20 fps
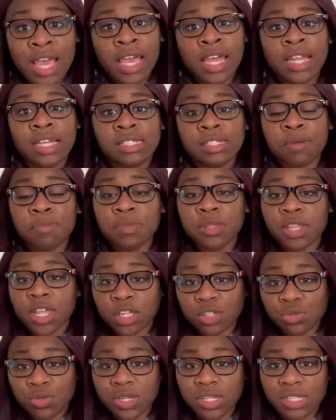It is something
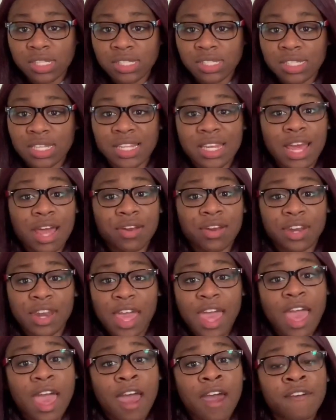that you need to sit down and
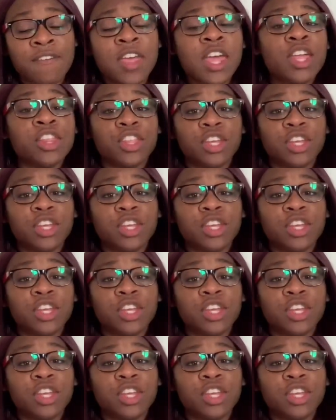have.